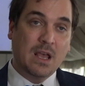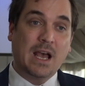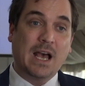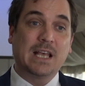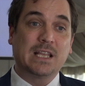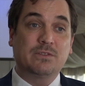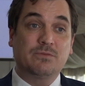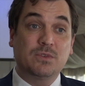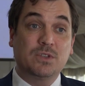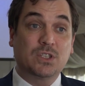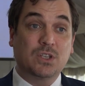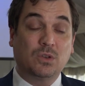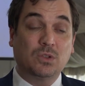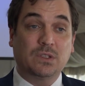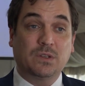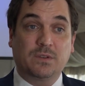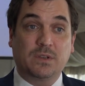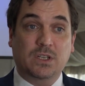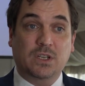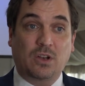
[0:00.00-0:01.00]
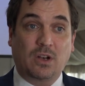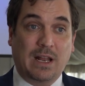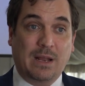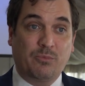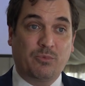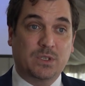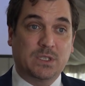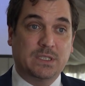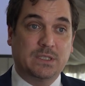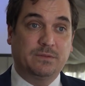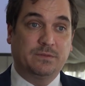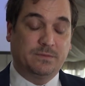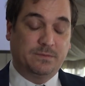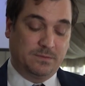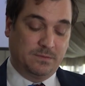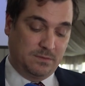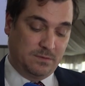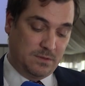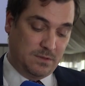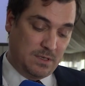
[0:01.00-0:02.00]
As a result of this collaborative
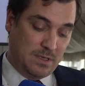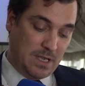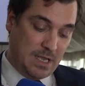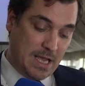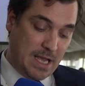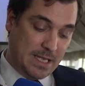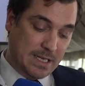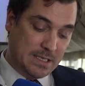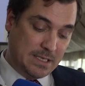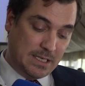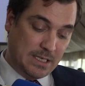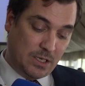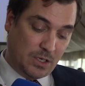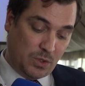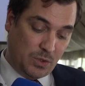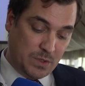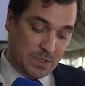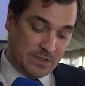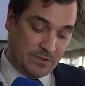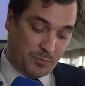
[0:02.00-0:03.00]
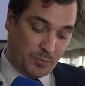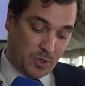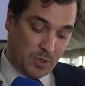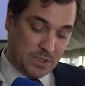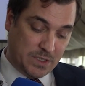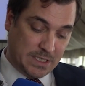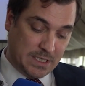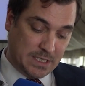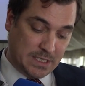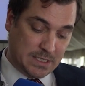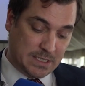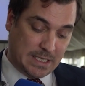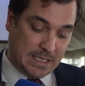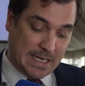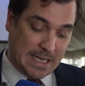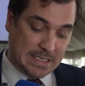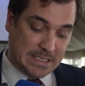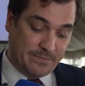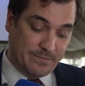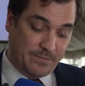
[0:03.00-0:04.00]
and inclusive process that
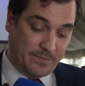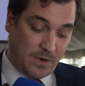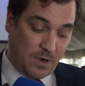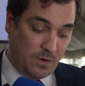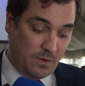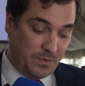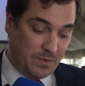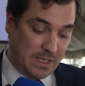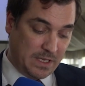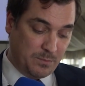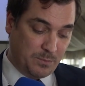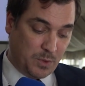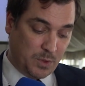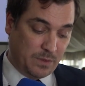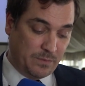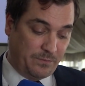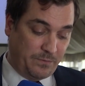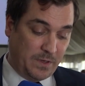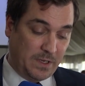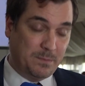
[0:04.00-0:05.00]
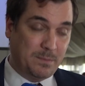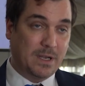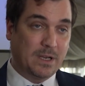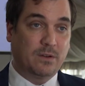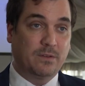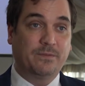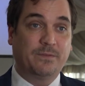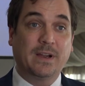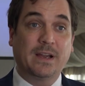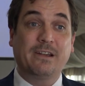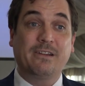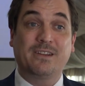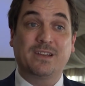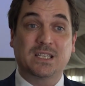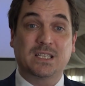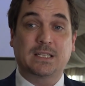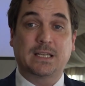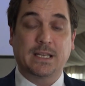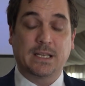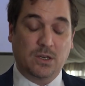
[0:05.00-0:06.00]
has involved the input and feedback of
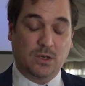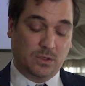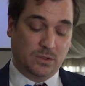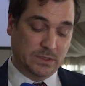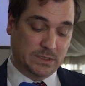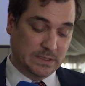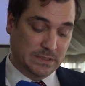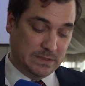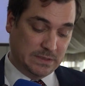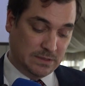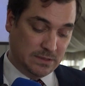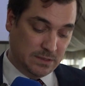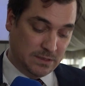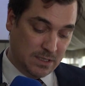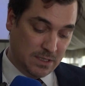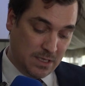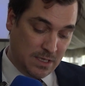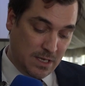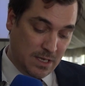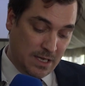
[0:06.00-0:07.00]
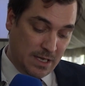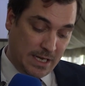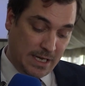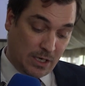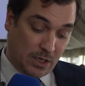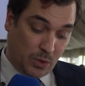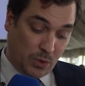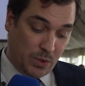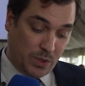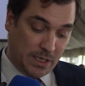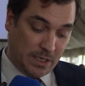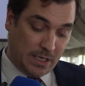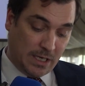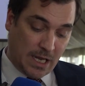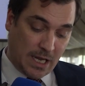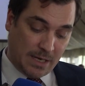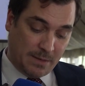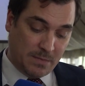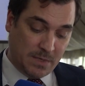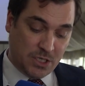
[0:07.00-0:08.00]
various stakeholders, including
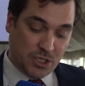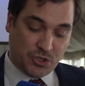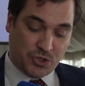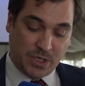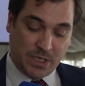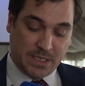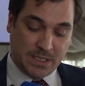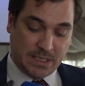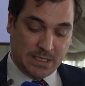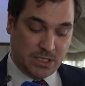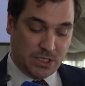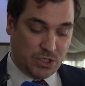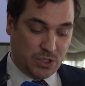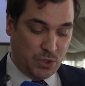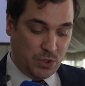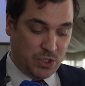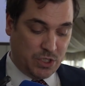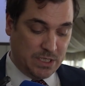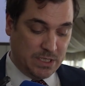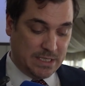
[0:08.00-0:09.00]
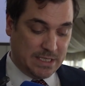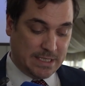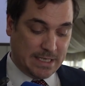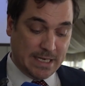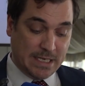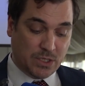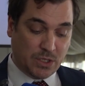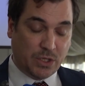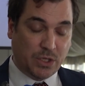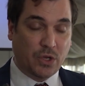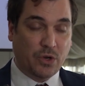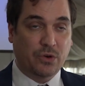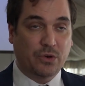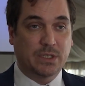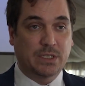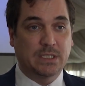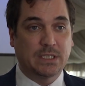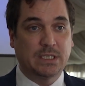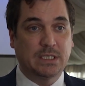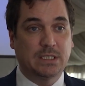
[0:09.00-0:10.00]
line ministries, institutions, state
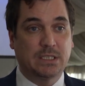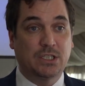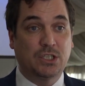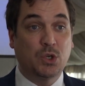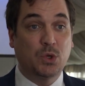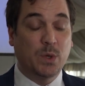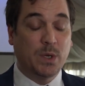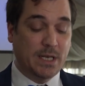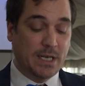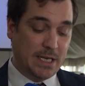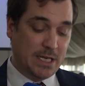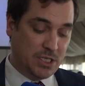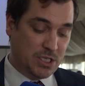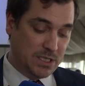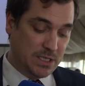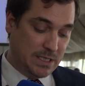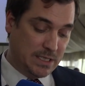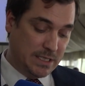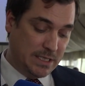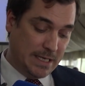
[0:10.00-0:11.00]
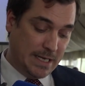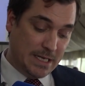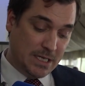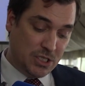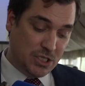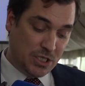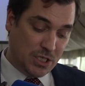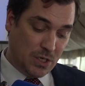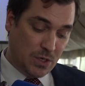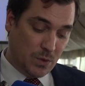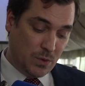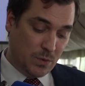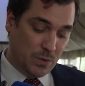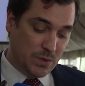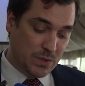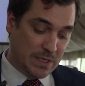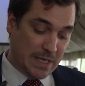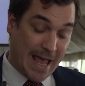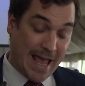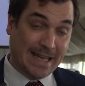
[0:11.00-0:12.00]
authorities, UN agencies,
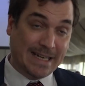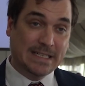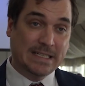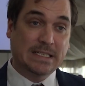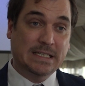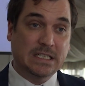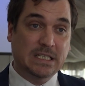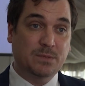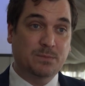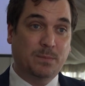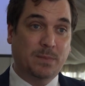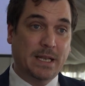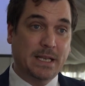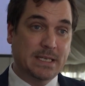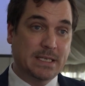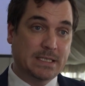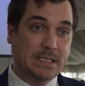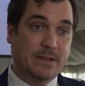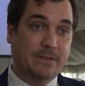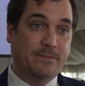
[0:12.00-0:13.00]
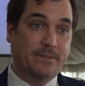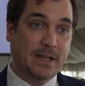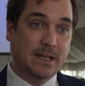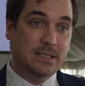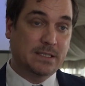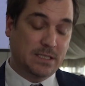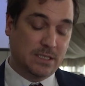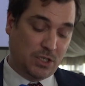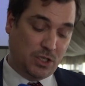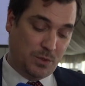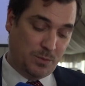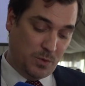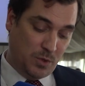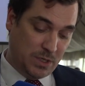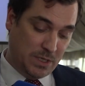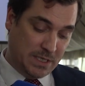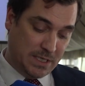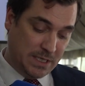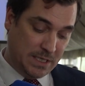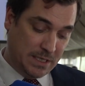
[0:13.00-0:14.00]
NGOs, and displaced affected
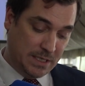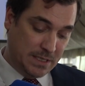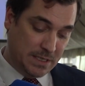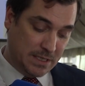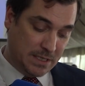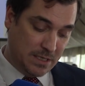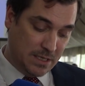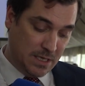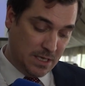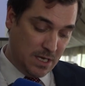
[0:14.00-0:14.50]
communities,